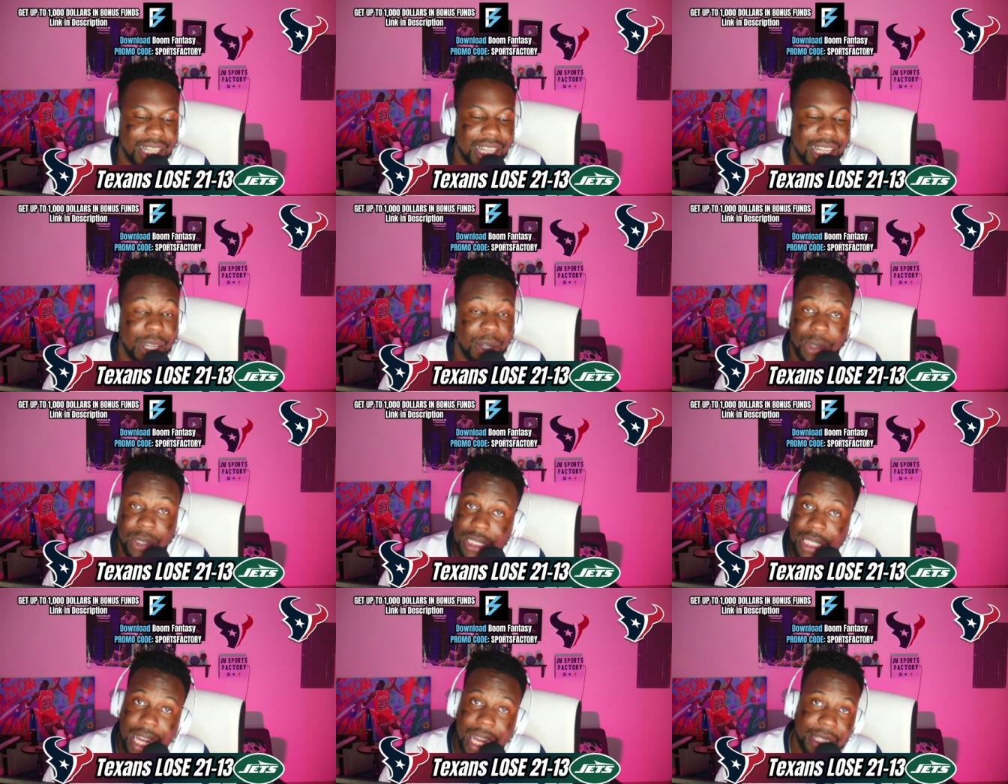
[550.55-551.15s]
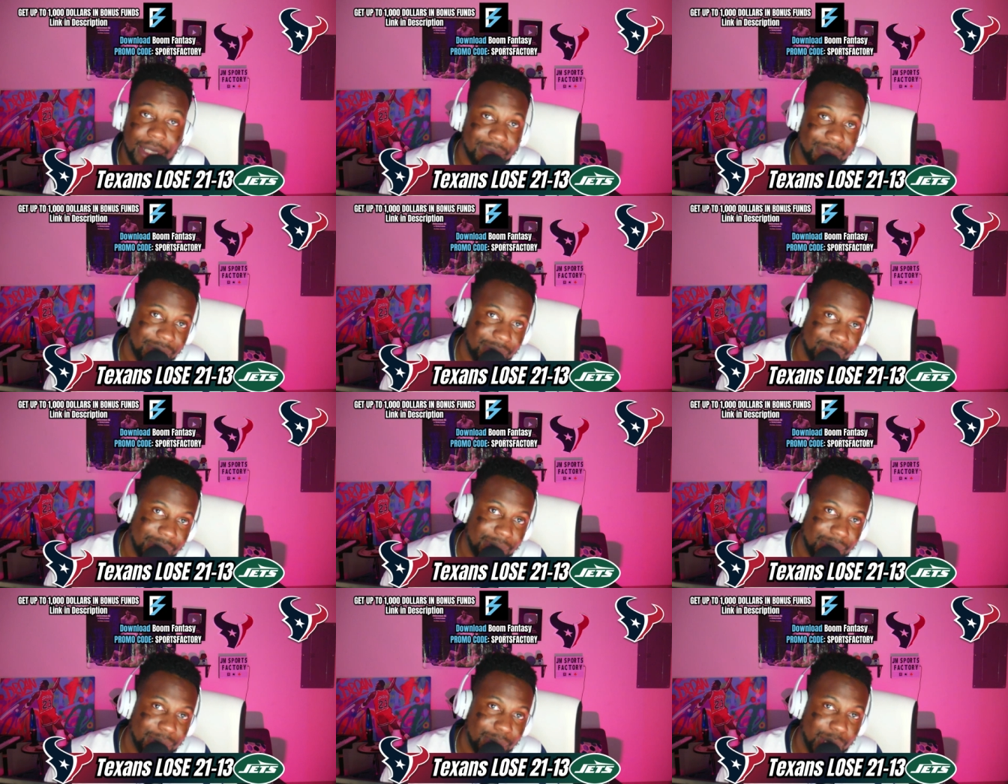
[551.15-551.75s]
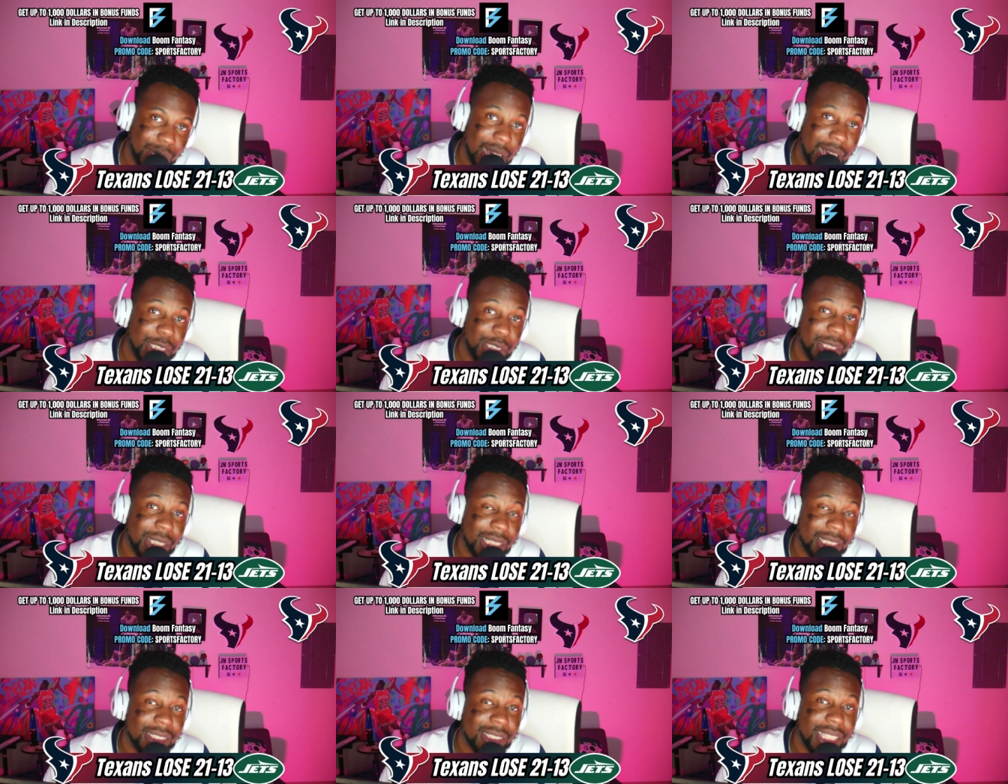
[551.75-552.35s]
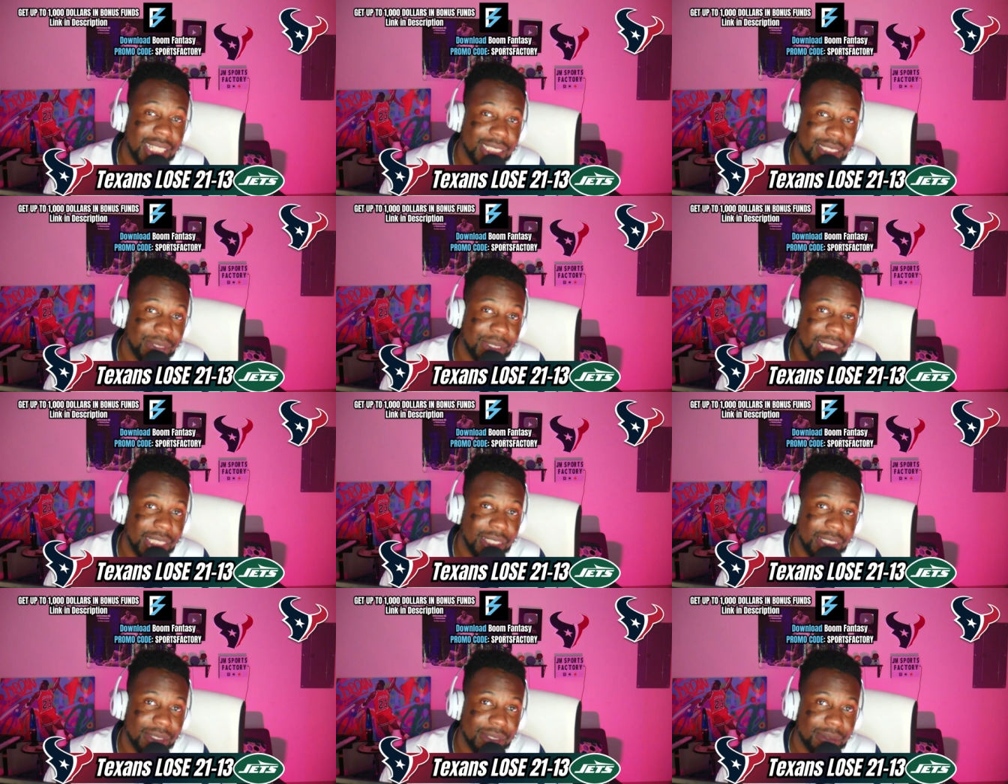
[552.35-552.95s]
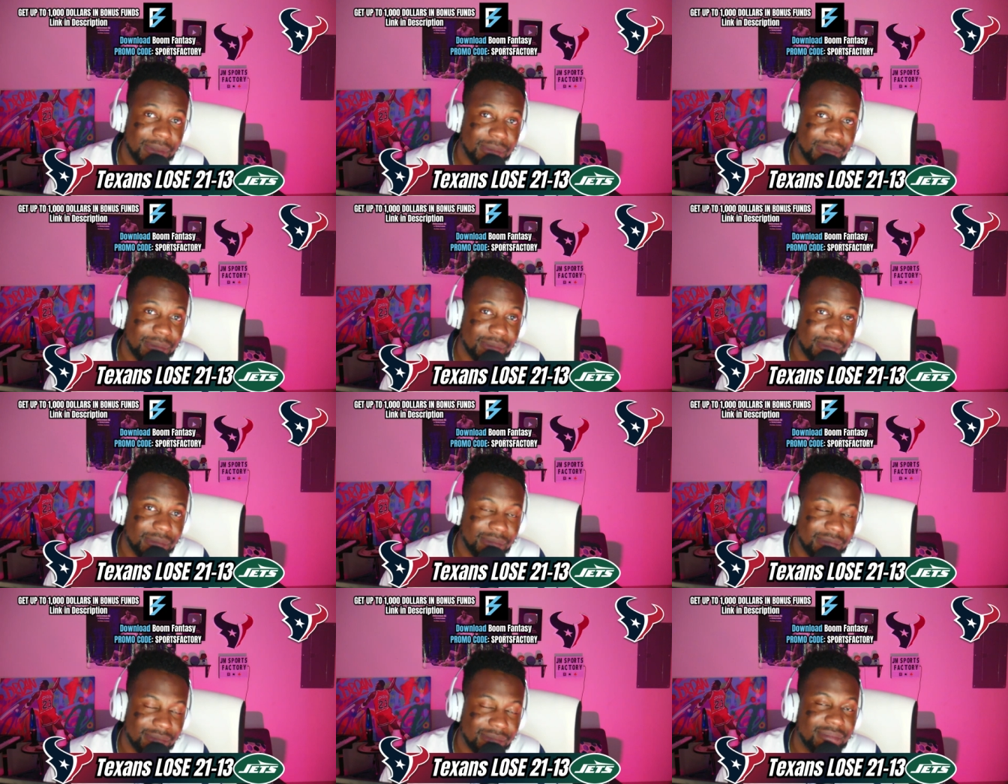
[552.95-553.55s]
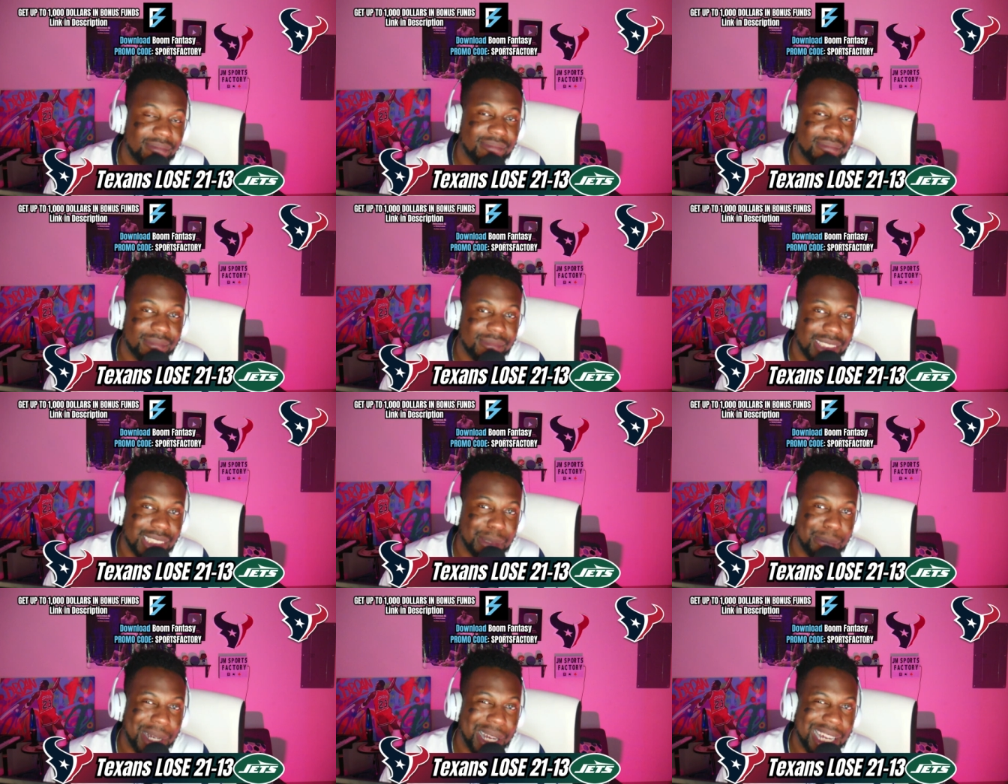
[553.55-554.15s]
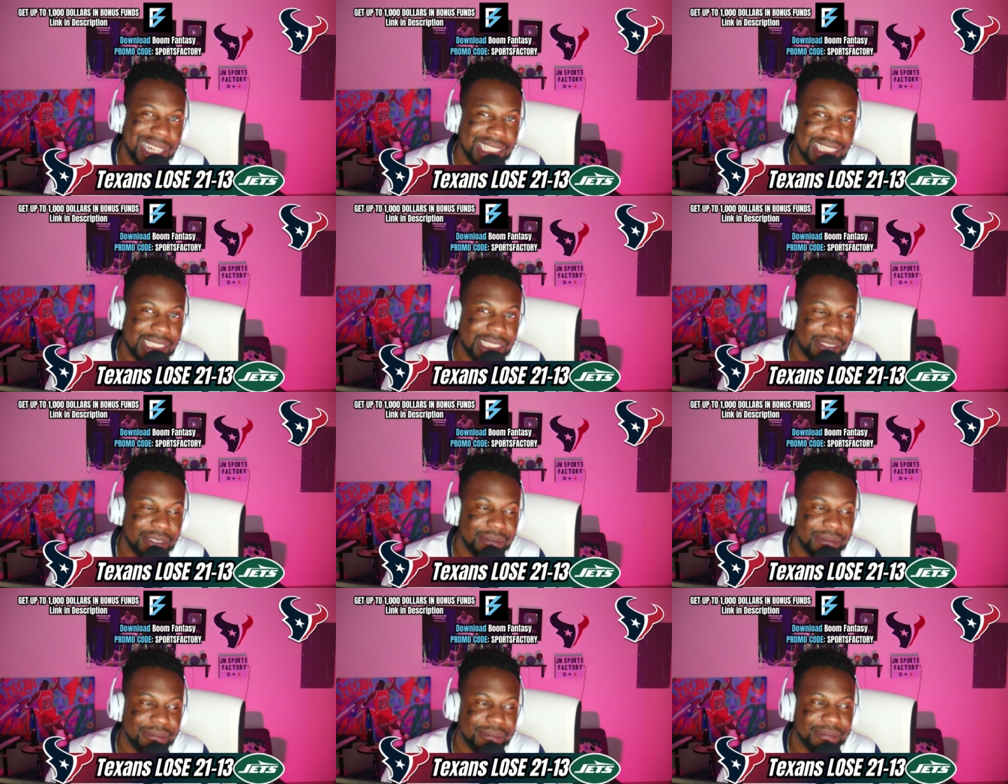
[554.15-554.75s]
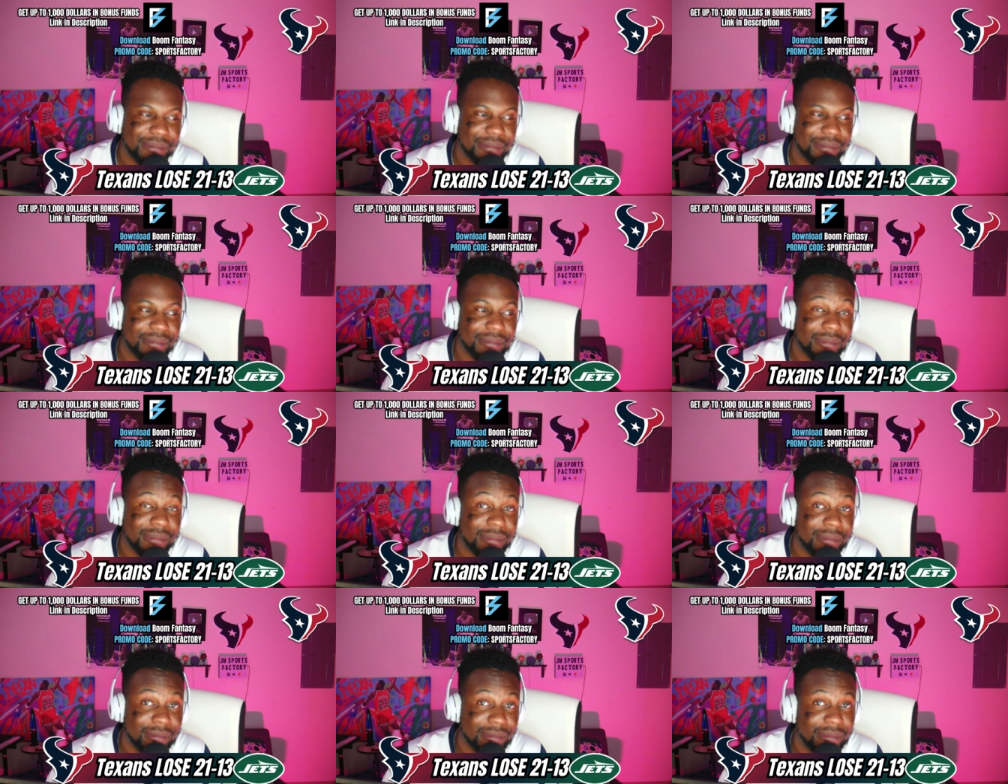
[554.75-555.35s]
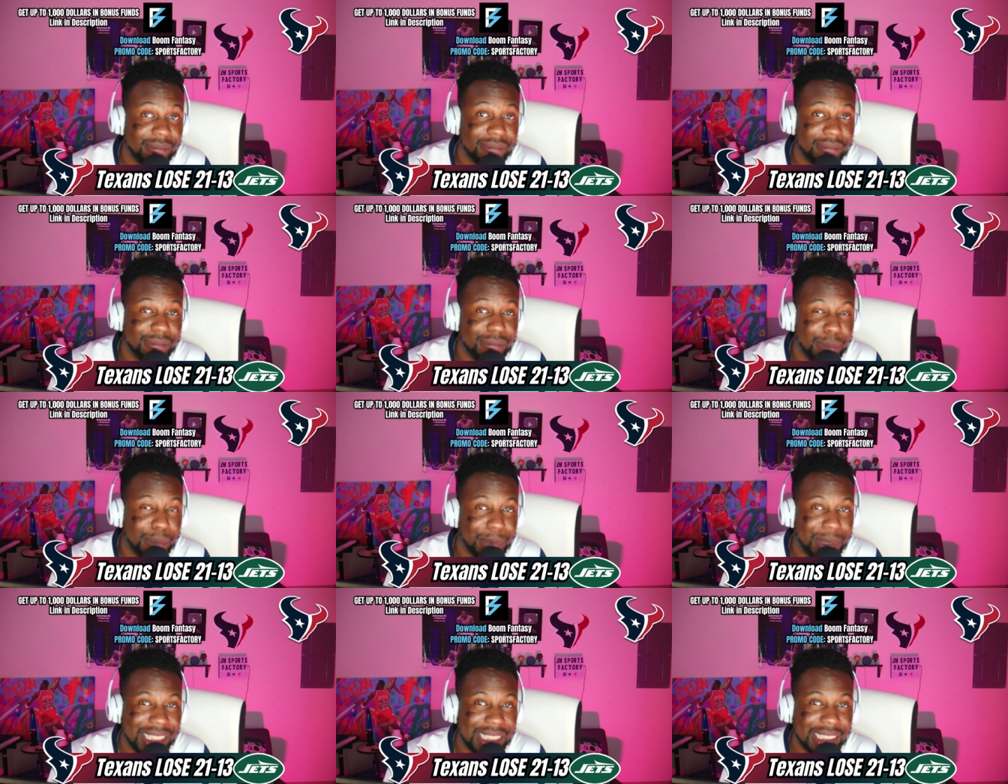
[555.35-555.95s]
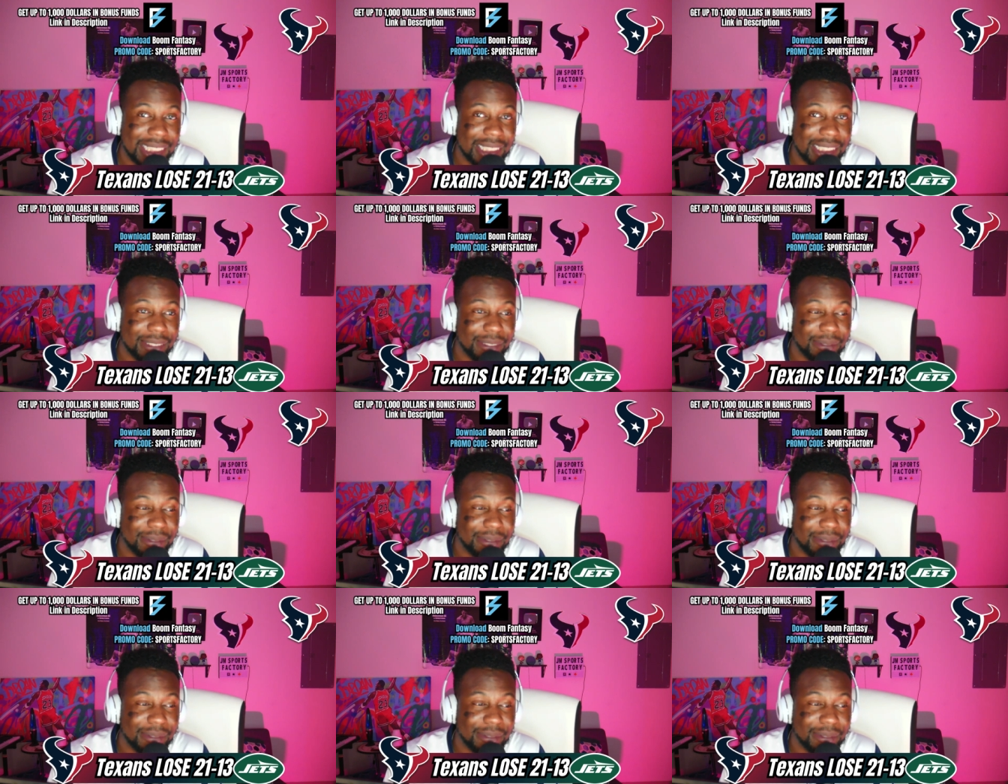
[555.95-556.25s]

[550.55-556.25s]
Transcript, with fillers: And with that, we'll catch you guys on the next video. I'm out of here. Peace.